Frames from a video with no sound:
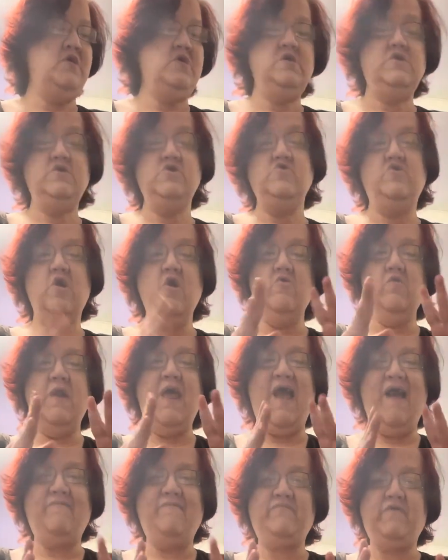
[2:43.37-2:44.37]
You don't
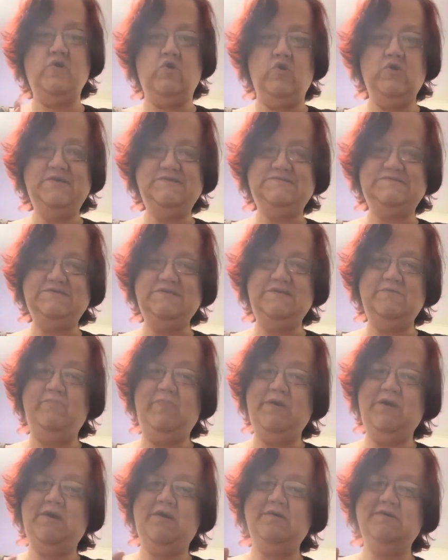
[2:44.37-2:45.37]
have to grease it
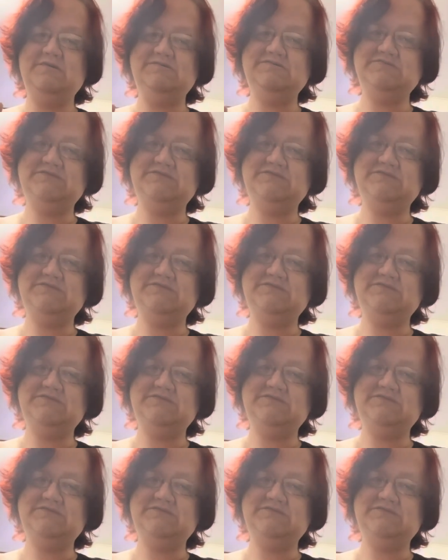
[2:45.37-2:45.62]
because